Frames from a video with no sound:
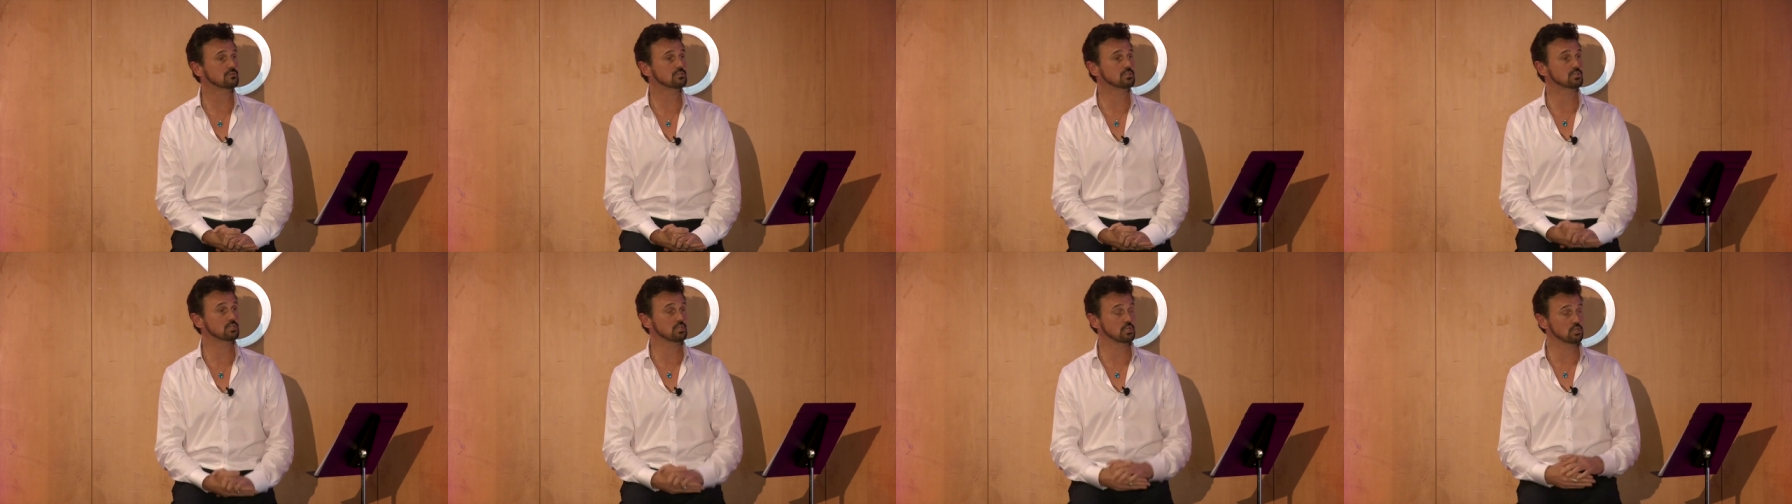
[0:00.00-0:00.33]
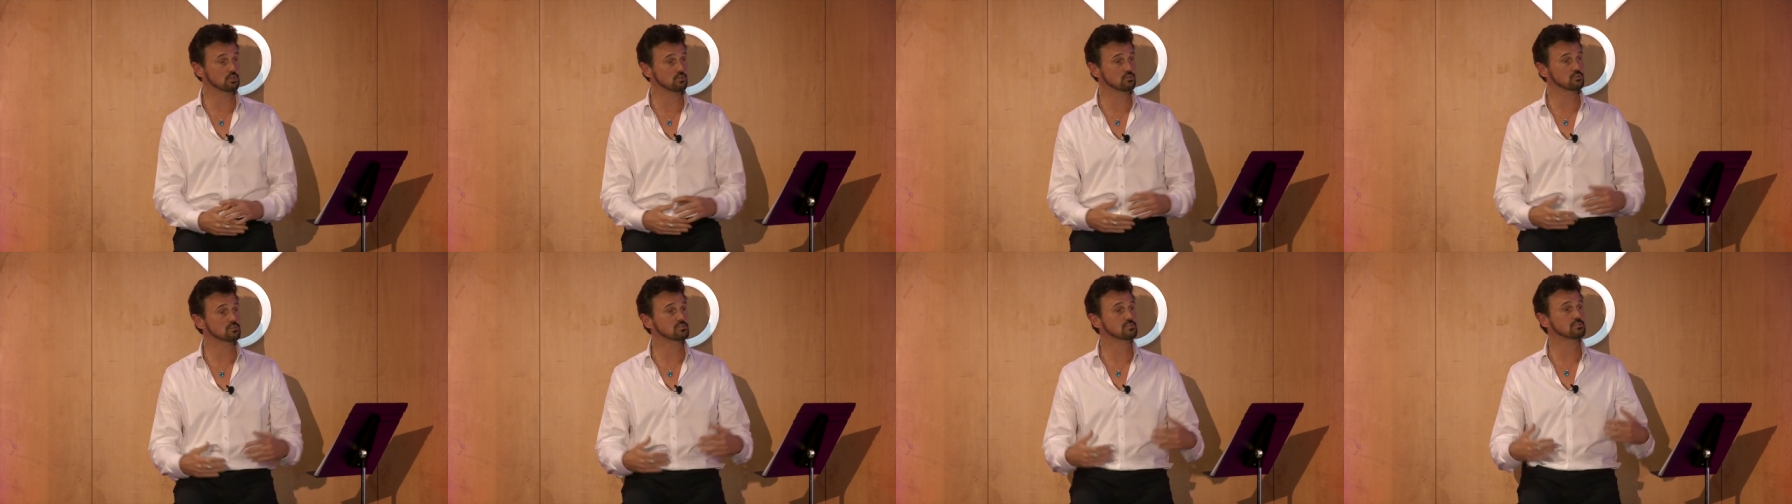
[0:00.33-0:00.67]
to
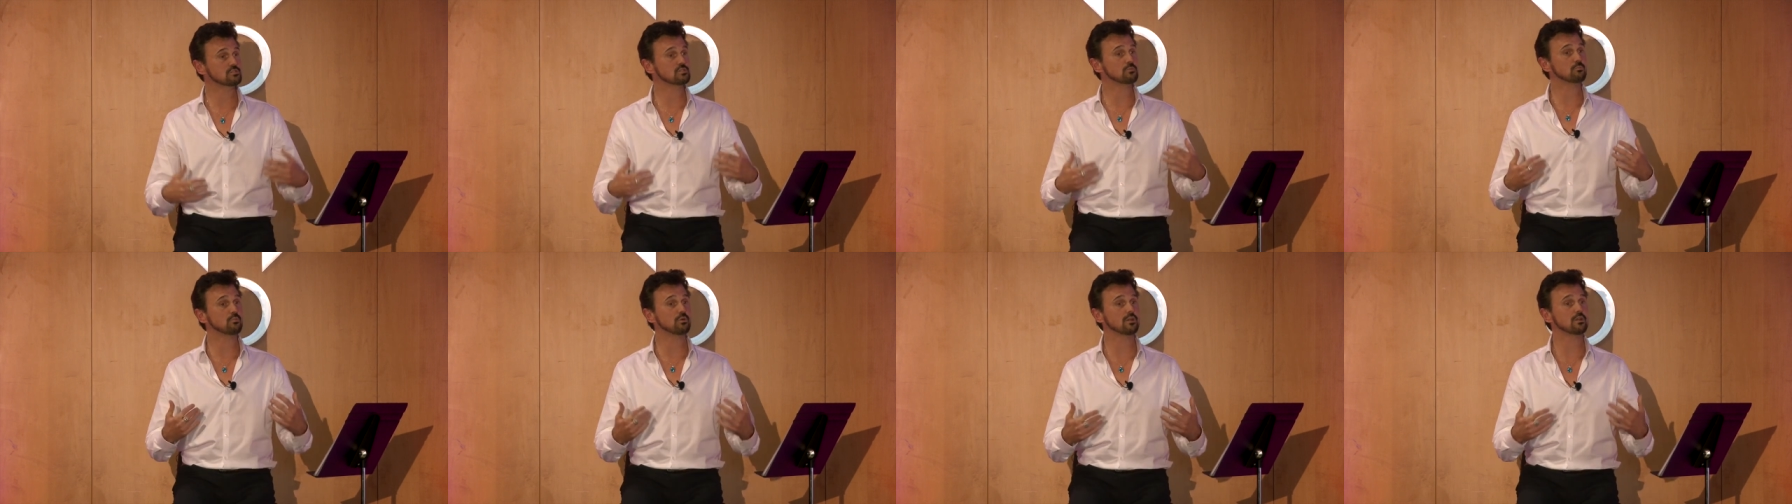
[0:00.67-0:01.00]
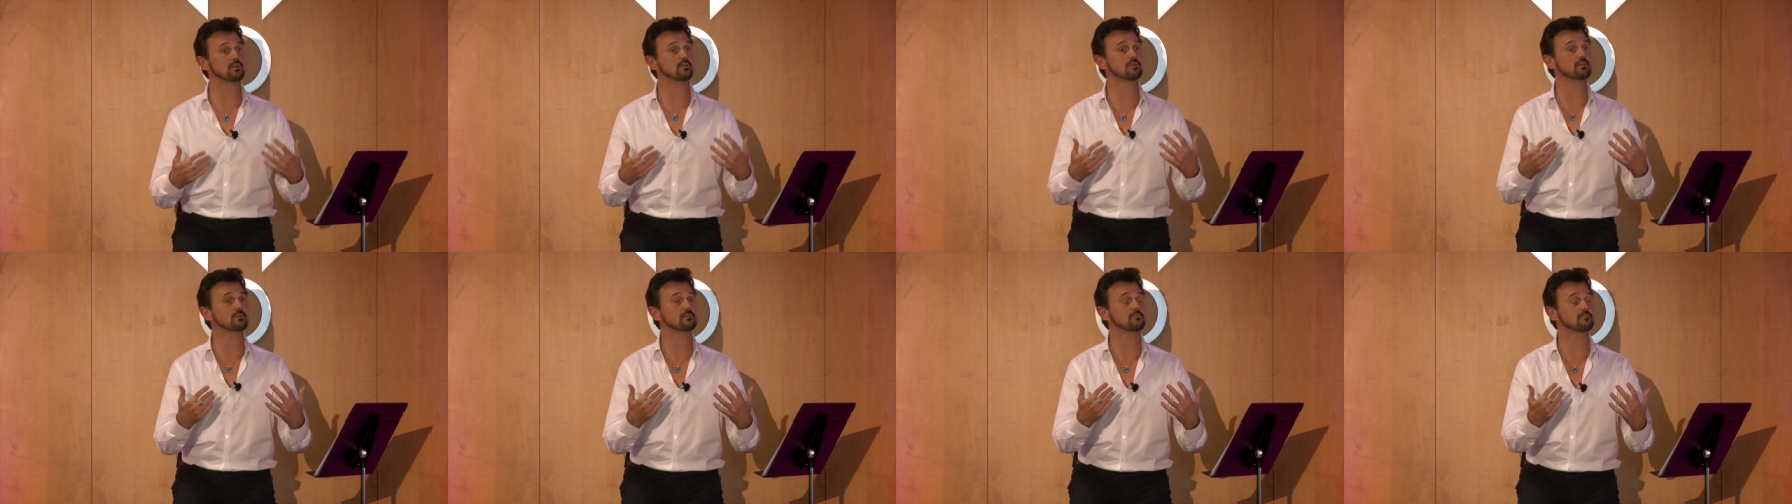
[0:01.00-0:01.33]
use to
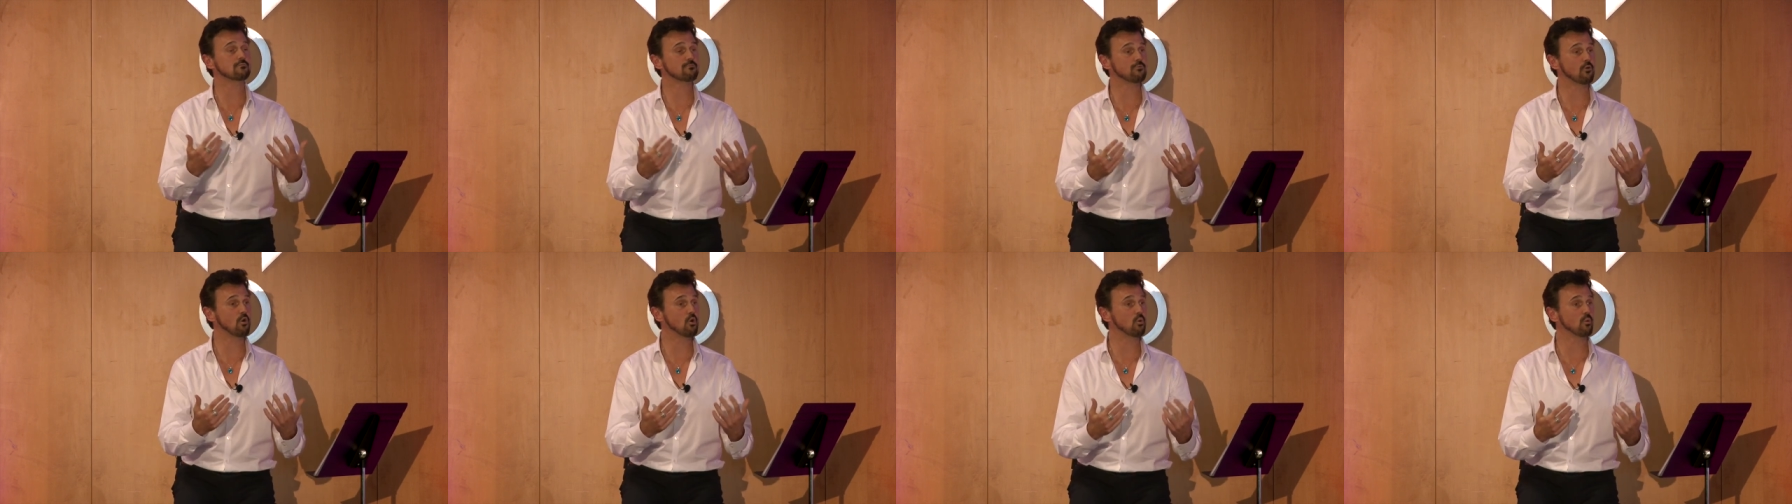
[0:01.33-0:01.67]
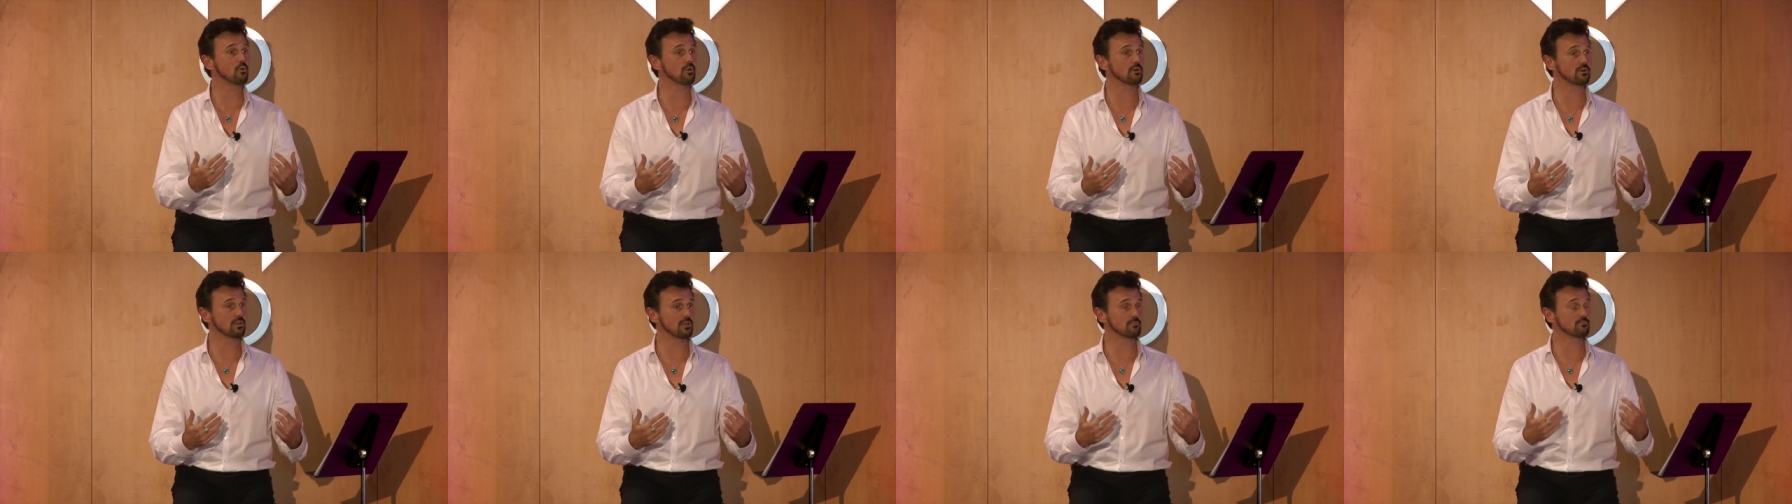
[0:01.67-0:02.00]
bring
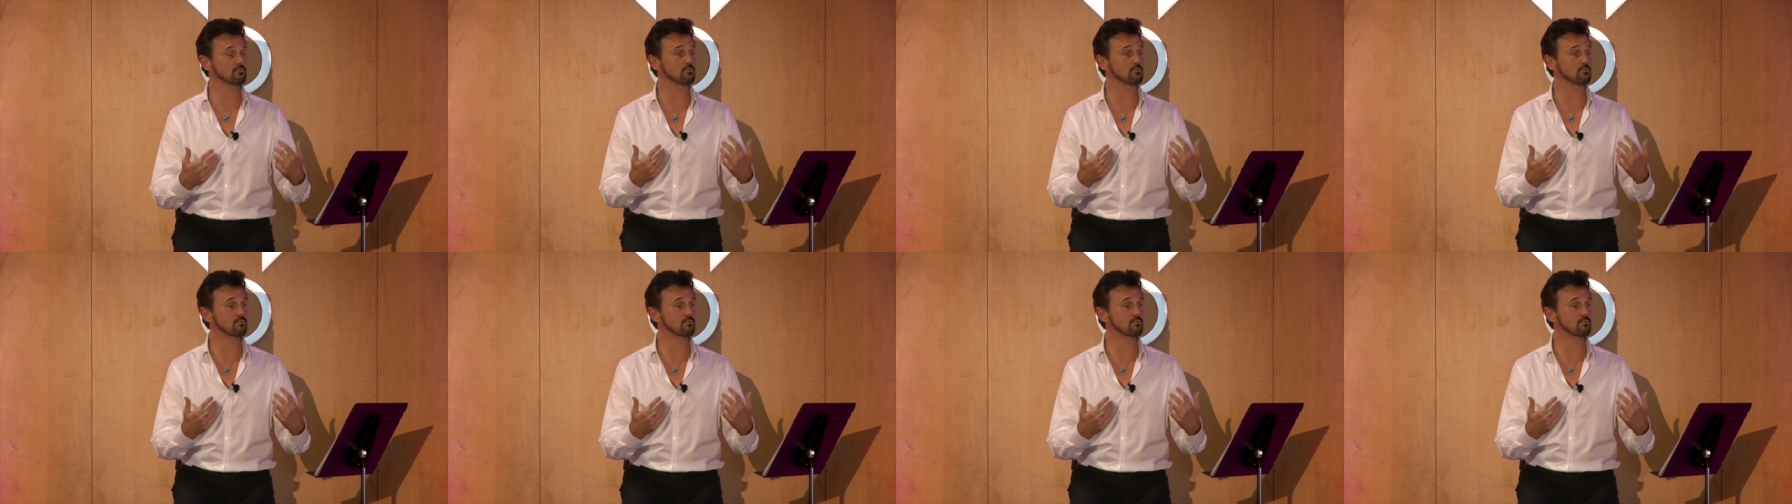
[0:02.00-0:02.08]
forward